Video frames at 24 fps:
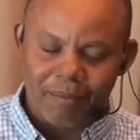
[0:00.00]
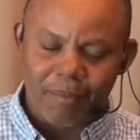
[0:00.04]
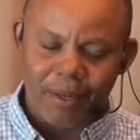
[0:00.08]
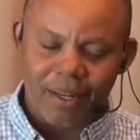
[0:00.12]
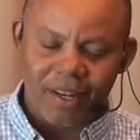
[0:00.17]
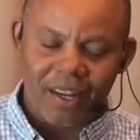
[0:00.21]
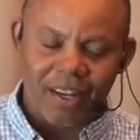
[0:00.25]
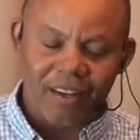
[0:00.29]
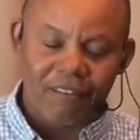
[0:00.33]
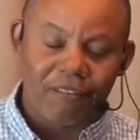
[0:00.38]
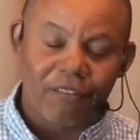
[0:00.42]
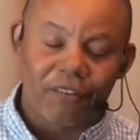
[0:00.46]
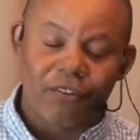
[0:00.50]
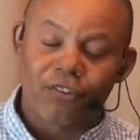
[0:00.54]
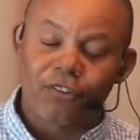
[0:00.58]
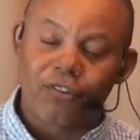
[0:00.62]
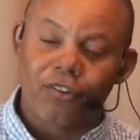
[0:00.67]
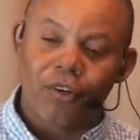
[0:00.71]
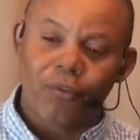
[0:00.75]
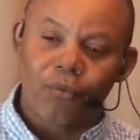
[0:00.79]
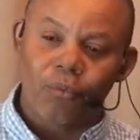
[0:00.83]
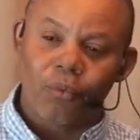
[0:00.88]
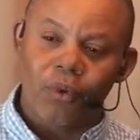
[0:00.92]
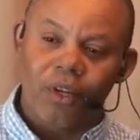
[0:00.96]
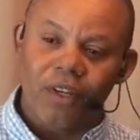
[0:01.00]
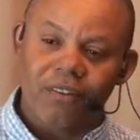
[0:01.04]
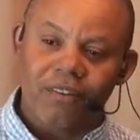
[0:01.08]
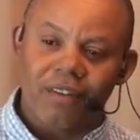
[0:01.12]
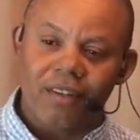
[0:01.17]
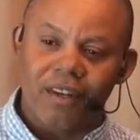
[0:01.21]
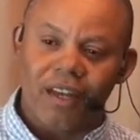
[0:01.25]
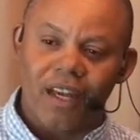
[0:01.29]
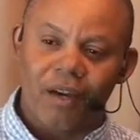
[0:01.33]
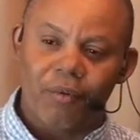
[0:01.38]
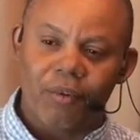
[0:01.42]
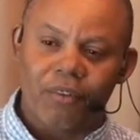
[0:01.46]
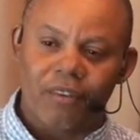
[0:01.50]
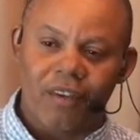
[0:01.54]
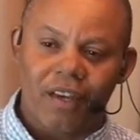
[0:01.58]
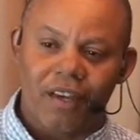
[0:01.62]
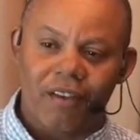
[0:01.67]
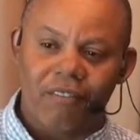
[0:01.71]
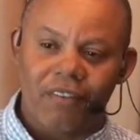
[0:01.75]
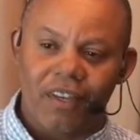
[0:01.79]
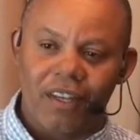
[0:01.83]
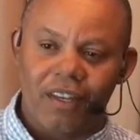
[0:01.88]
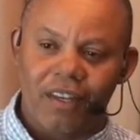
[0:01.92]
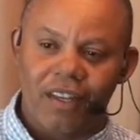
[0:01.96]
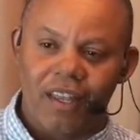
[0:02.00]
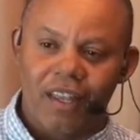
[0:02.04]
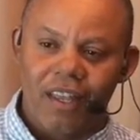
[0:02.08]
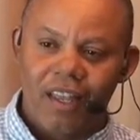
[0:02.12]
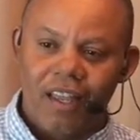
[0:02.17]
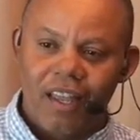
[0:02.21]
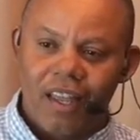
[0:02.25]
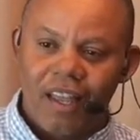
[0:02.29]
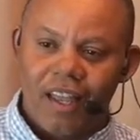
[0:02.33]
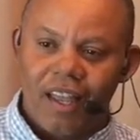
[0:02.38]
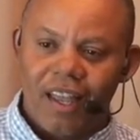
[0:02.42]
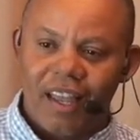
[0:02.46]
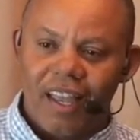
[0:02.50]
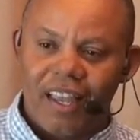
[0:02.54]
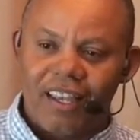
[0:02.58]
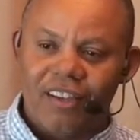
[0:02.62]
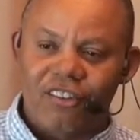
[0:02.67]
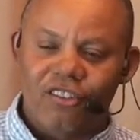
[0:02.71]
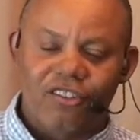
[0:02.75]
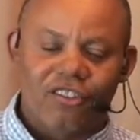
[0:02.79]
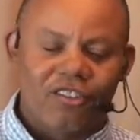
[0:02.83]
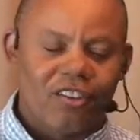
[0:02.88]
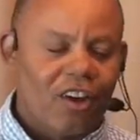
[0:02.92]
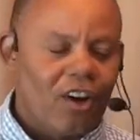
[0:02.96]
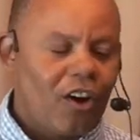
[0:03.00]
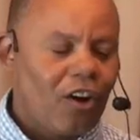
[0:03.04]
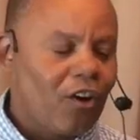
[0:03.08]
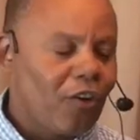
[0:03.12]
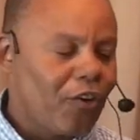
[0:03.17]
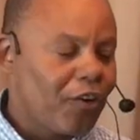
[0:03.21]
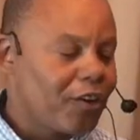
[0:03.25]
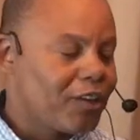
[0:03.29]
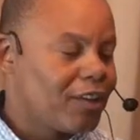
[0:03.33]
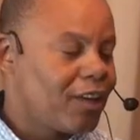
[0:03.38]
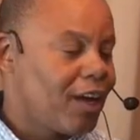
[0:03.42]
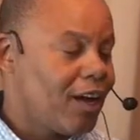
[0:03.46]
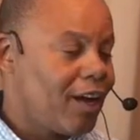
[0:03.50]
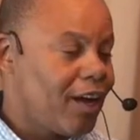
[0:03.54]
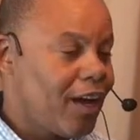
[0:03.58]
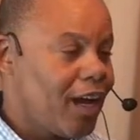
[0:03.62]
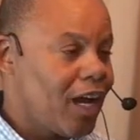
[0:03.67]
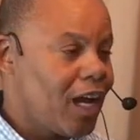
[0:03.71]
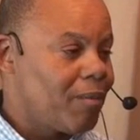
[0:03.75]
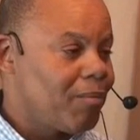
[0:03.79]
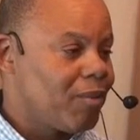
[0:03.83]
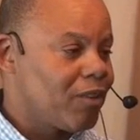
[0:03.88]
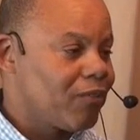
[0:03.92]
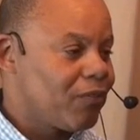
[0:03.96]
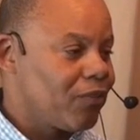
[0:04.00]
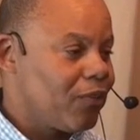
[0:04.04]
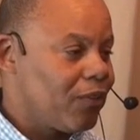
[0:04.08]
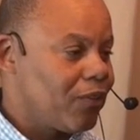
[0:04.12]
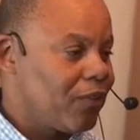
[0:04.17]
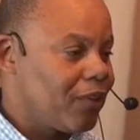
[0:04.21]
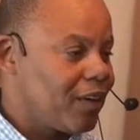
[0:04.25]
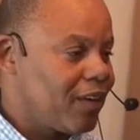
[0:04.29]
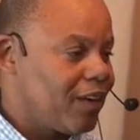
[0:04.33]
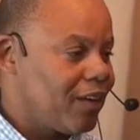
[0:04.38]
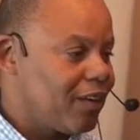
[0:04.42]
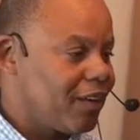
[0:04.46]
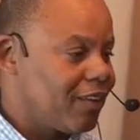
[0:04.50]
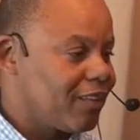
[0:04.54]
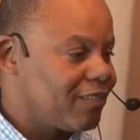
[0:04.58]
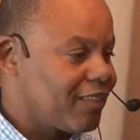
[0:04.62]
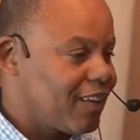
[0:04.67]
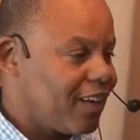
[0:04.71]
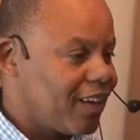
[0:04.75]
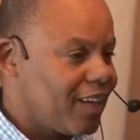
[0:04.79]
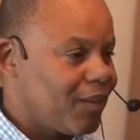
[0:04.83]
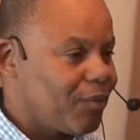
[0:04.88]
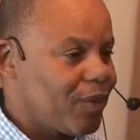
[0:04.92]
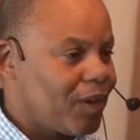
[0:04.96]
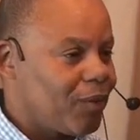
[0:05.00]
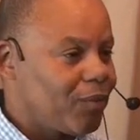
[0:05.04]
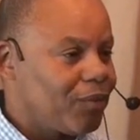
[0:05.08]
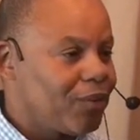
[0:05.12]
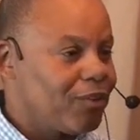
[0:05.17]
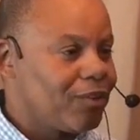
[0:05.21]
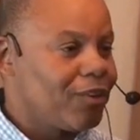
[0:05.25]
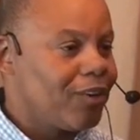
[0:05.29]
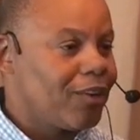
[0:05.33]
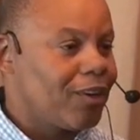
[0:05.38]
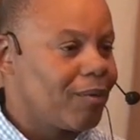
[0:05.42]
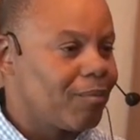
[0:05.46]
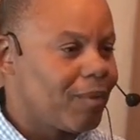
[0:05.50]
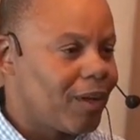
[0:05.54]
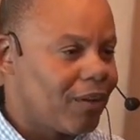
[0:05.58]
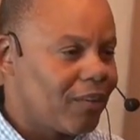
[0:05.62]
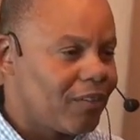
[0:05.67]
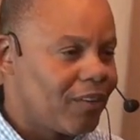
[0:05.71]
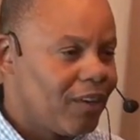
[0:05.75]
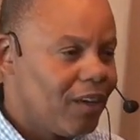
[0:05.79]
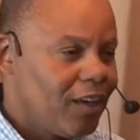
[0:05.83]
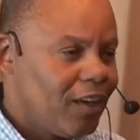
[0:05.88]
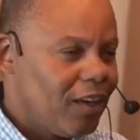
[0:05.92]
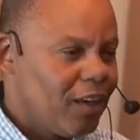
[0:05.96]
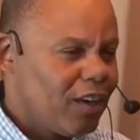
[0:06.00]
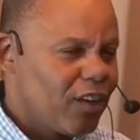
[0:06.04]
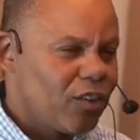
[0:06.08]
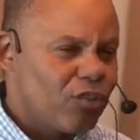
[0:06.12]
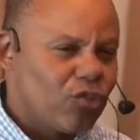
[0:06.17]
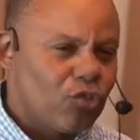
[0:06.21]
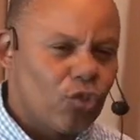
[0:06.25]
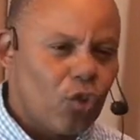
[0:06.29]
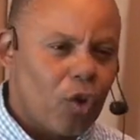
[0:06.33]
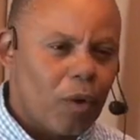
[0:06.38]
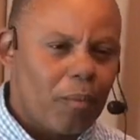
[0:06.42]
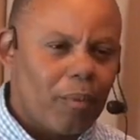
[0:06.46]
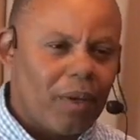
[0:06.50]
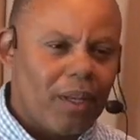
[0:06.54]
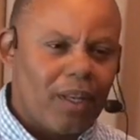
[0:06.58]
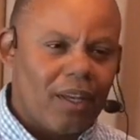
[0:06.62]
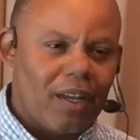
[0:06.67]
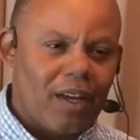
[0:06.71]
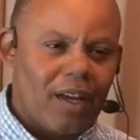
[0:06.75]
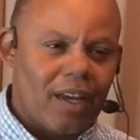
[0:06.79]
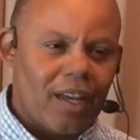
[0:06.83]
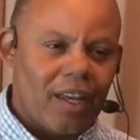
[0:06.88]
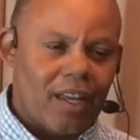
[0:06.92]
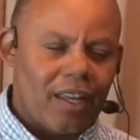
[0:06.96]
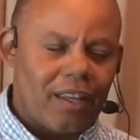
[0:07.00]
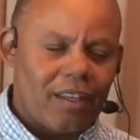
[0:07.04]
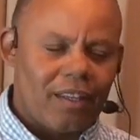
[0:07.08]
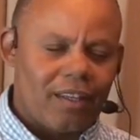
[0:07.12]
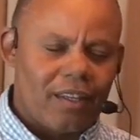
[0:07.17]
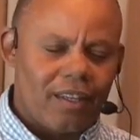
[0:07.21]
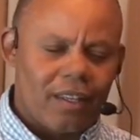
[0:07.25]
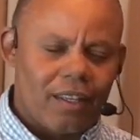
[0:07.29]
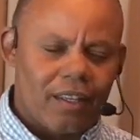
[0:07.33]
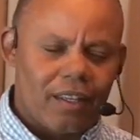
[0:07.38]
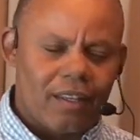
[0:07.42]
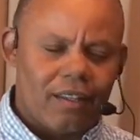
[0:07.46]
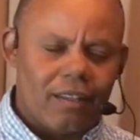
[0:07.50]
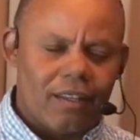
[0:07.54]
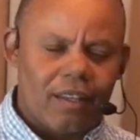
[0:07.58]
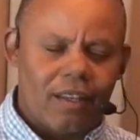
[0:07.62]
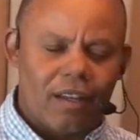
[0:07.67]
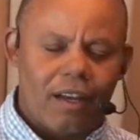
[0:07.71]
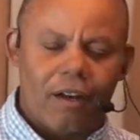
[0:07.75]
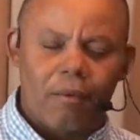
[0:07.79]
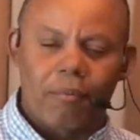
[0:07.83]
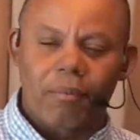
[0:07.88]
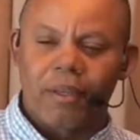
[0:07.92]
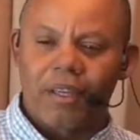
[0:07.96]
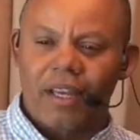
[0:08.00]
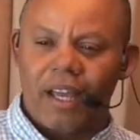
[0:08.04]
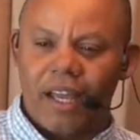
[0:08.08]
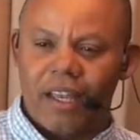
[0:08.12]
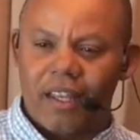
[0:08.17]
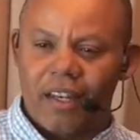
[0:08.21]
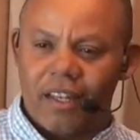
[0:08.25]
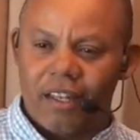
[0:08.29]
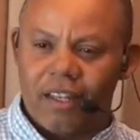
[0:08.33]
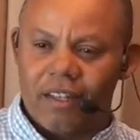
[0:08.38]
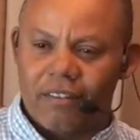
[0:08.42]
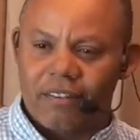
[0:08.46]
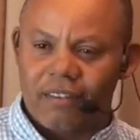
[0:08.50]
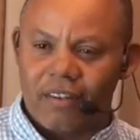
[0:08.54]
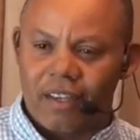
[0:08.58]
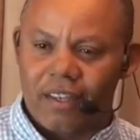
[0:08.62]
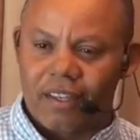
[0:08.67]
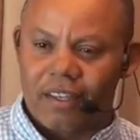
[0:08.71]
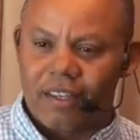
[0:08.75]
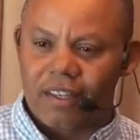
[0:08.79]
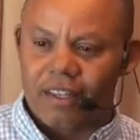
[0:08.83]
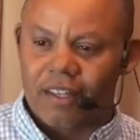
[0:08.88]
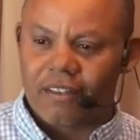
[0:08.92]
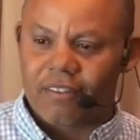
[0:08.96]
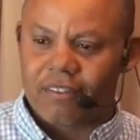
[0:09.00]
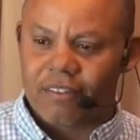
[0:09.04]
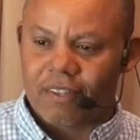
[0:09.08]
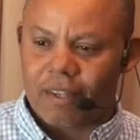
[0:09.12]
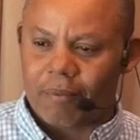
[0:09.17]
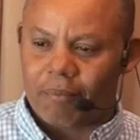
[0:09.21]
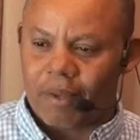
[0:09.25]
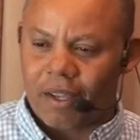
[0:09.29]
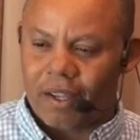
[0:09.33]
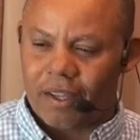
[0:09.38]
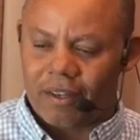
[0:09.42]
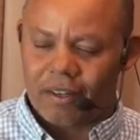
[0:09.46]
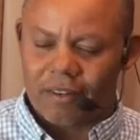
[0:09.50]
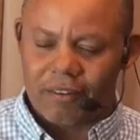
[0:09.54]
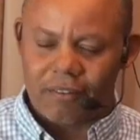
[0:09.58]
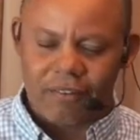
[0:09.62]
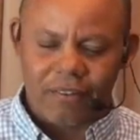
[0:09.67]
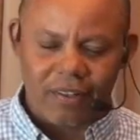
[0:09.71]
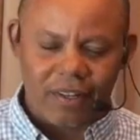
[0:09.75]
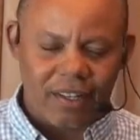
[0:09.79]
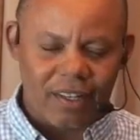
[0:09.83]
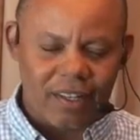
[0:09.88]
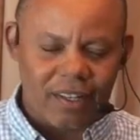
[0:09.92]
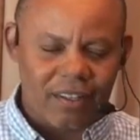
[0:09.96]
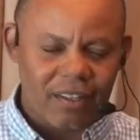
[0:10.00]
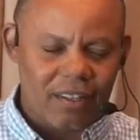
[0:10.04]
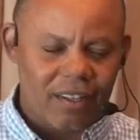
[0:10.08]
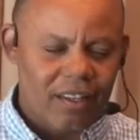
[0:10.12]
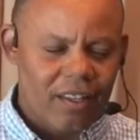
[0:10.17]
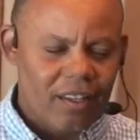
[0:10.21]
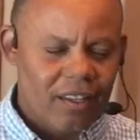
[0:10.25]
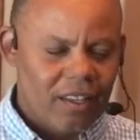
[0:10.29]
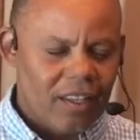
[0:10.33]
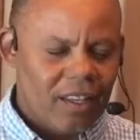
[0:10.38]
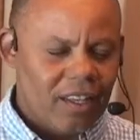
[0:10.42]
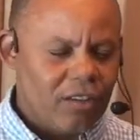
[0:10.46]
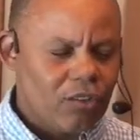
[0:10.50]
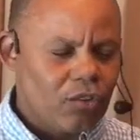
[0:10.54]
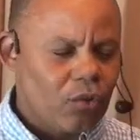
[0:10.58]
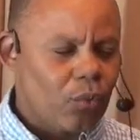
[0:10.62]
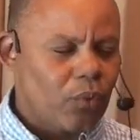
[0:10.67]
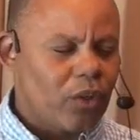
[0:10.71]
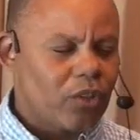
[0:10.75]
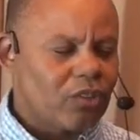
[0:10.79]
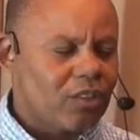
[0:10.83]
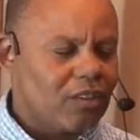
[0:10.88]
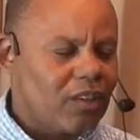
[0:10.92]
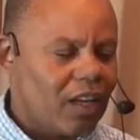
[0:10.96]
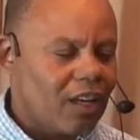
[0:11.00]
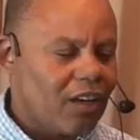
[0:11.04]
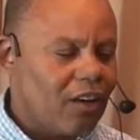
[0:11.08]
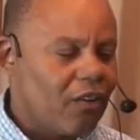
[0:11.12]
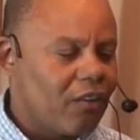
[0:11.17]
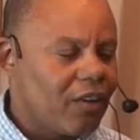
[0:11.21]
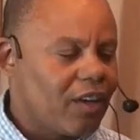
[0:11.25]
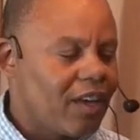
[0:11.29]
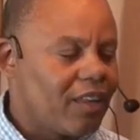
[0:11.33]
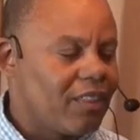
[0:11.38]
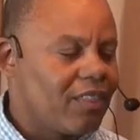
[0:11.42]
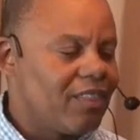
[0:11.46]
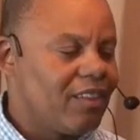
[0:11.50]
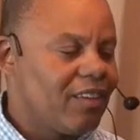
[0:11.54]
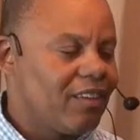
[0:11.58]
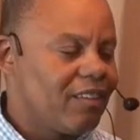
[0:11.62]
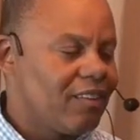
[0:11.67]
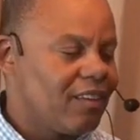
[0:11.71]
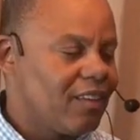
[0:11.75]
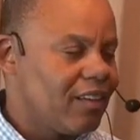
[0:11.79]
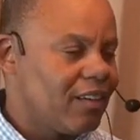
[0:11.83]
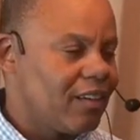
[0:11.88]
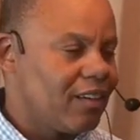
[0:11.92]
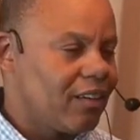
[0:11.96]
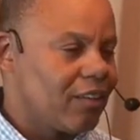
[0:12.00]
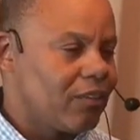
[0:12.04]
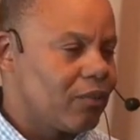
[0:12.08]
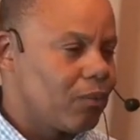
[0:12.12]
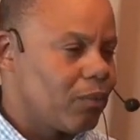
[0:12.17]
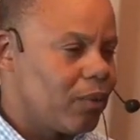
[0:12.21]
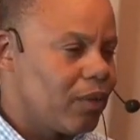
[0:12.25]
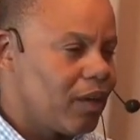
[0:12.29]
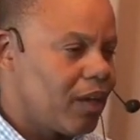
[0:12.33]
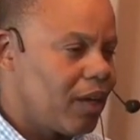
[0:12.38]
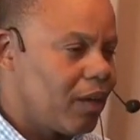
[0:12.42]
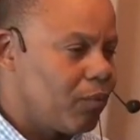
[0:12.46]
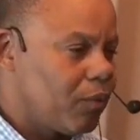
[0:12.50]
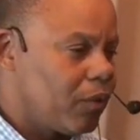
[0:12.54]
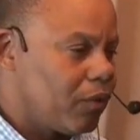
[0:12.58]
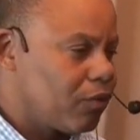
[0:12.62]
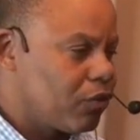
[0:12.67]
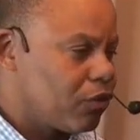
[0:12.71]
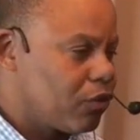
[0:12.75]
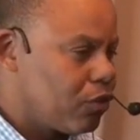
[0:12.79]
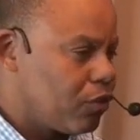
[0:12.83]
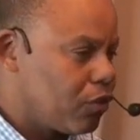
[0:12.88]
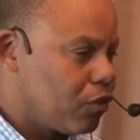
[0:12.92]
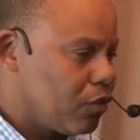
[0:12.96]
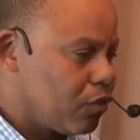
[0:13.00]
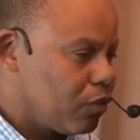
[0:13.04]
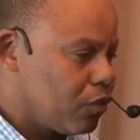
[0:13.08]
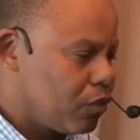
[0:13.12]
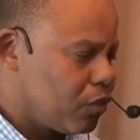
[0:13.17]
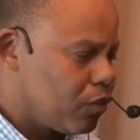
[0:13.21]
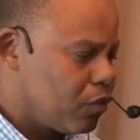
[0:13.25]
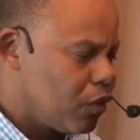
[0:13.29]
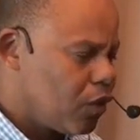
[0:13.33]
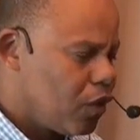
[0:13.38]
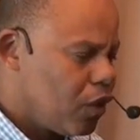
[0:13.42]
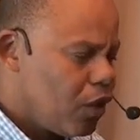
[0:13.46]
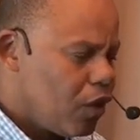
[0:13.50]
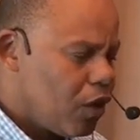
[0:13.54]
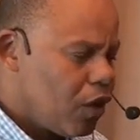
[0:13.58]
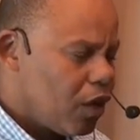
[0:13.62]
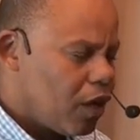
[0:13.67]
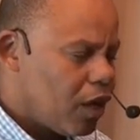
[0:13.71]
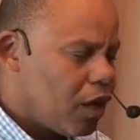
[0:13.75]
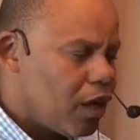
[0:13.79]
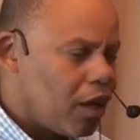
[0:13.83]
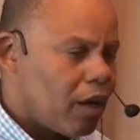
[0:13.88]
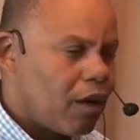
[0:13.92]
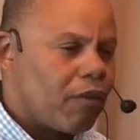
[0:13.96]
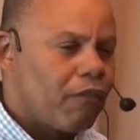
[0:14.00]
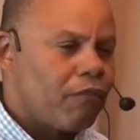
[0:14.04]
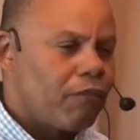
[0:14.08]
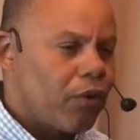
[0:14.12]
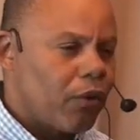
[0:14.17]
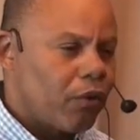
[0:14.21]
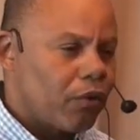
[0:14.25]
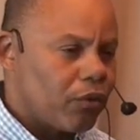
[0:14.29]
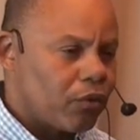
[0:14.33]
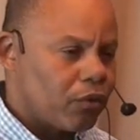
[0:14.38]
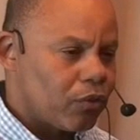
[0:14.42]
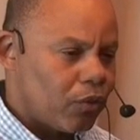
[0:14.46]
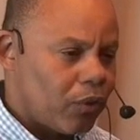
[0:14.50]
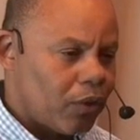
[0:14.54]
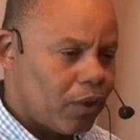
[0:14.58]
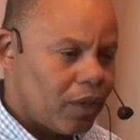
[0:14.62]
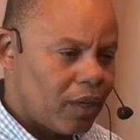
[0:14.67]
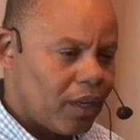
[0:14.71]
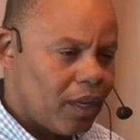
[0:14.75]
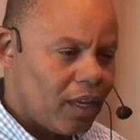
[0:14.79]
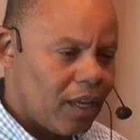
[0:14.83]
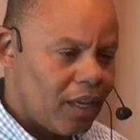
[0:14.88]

But I, for some reason, I was having a hard time with figuring out exactly what I wanted to talk about. Because normally I get guidance, I get some kind of like intuition, like, okay, this is what I want to focus on.